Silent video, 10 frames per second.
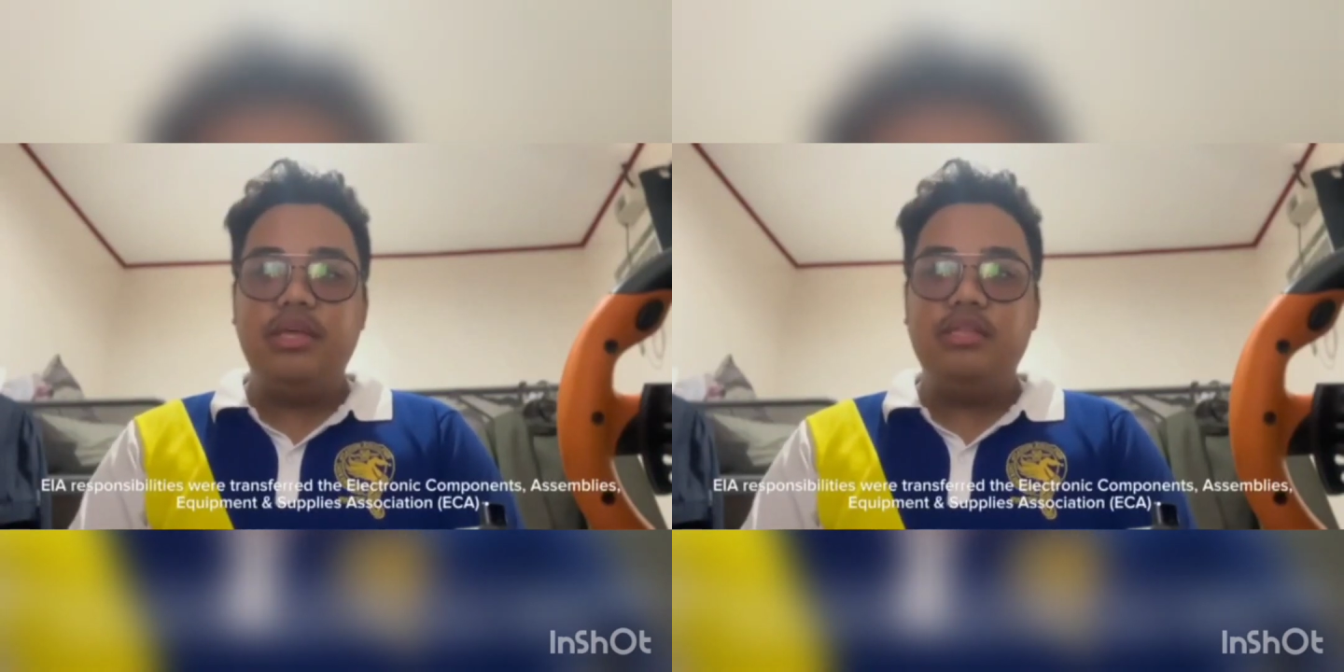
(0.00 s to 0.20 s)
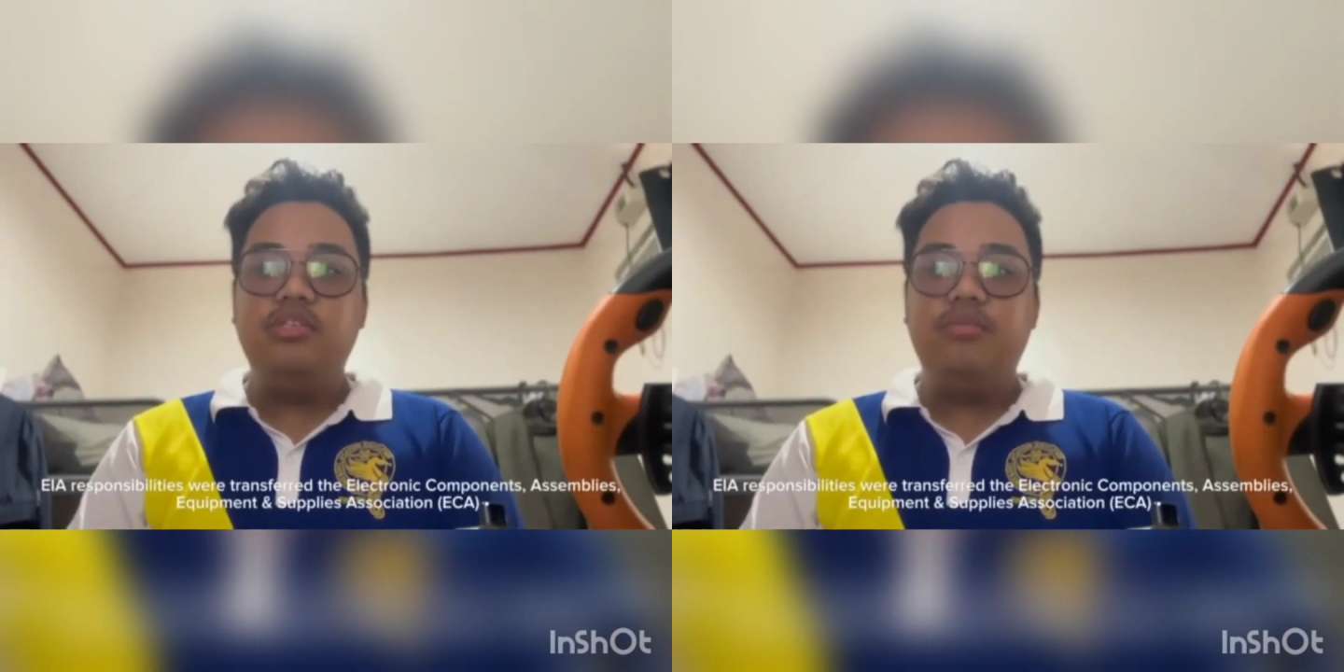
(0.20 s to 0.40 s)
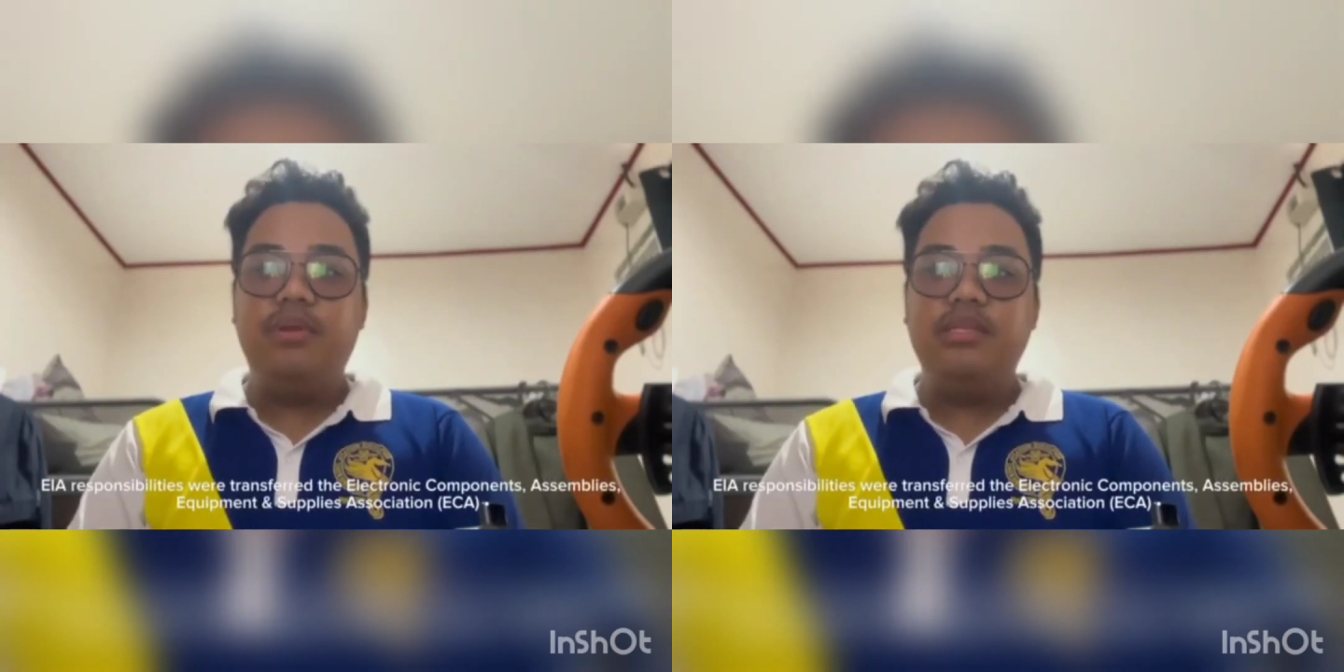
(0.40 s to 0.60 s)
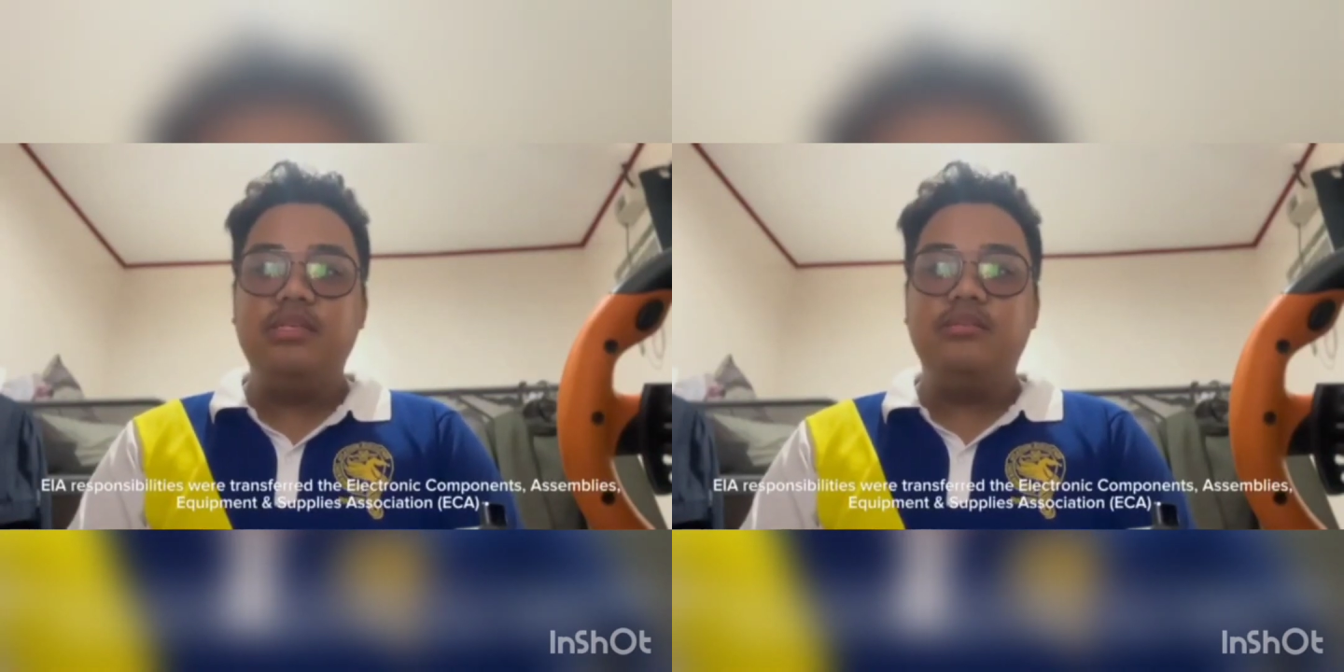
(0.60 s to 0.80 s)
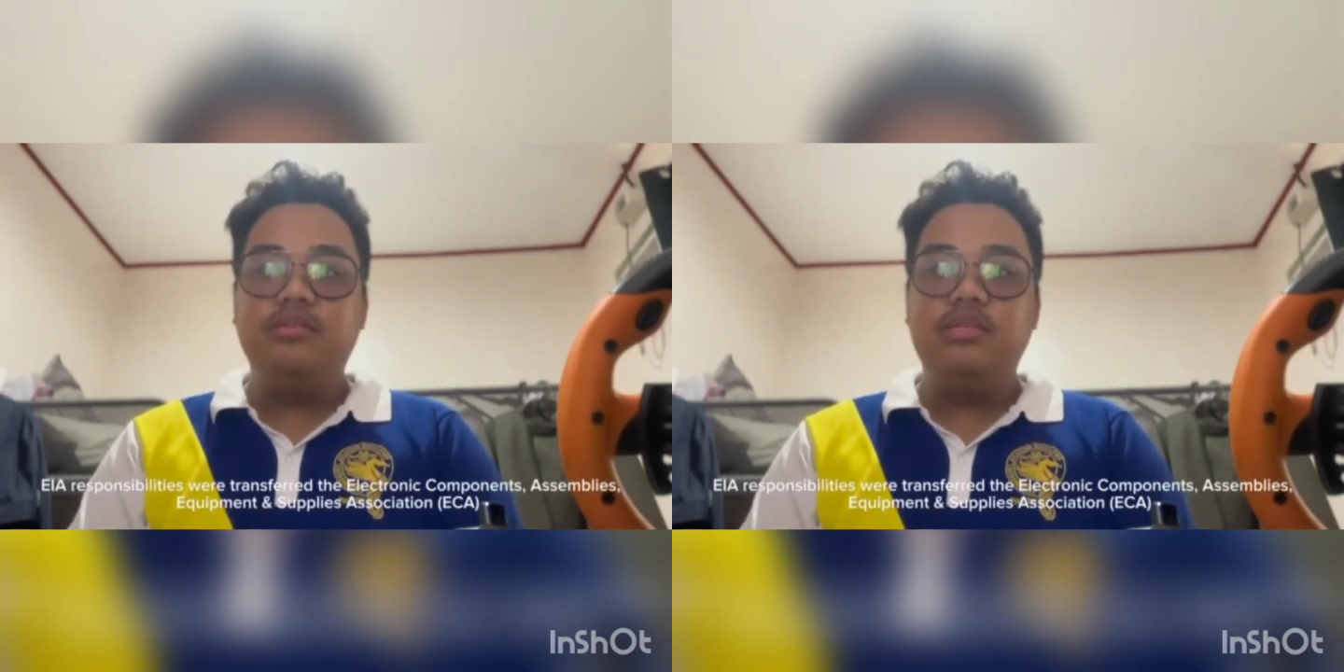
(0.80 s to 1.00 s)
and Supplies
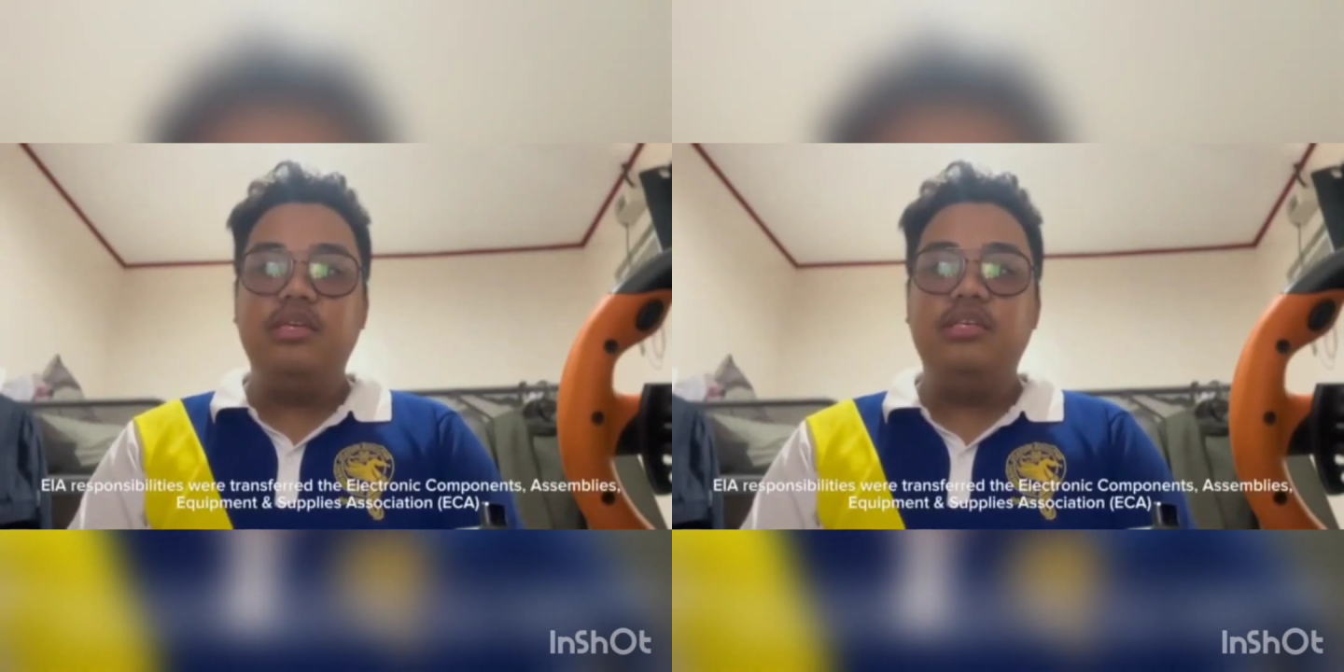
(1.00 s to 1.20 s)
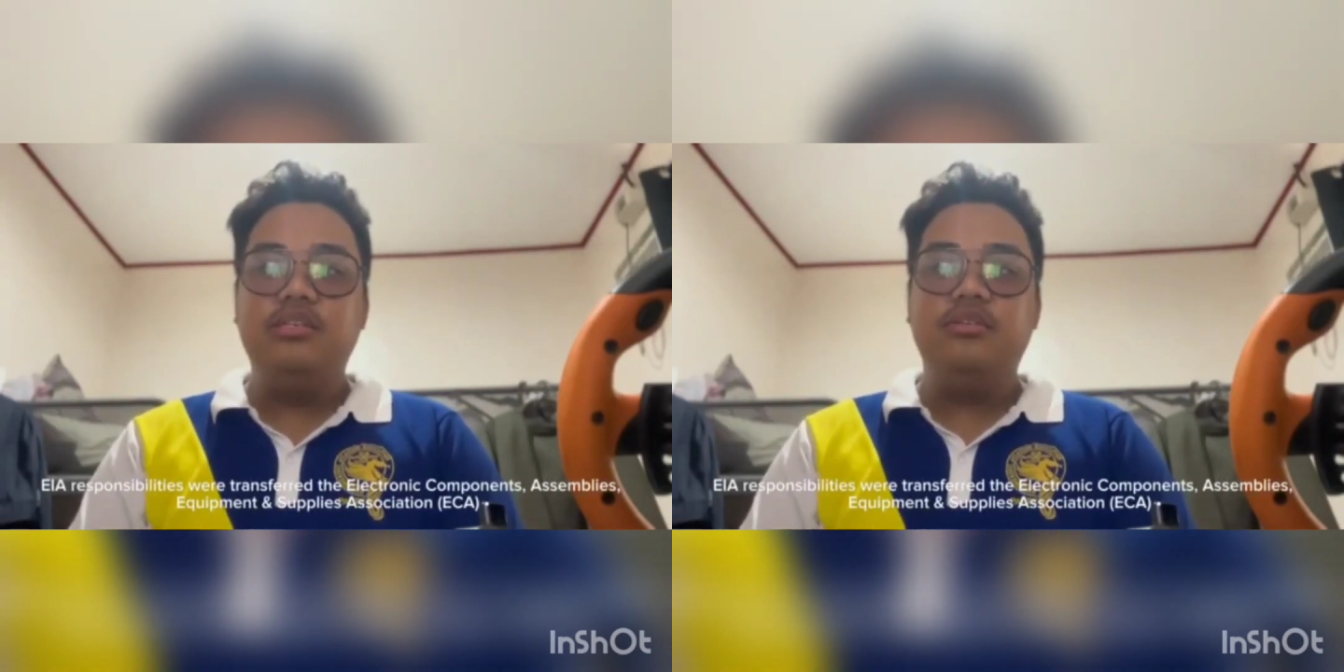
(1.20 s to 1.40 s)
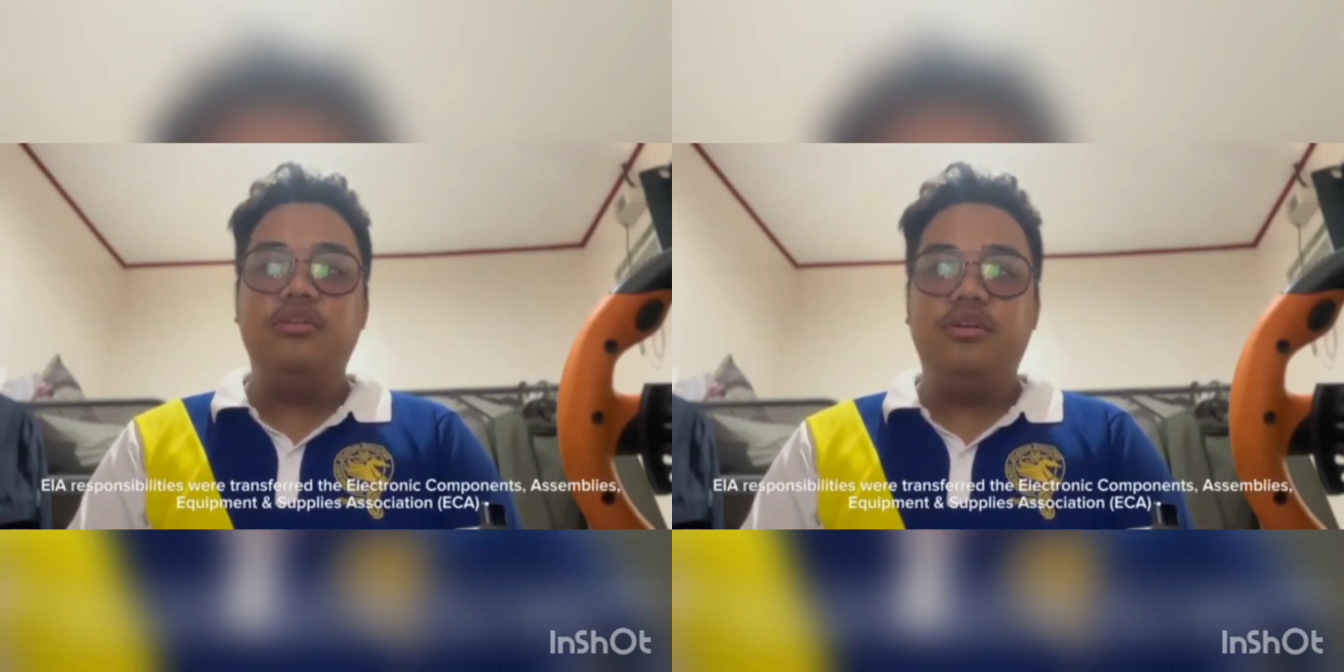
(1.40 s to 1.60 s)
Association, or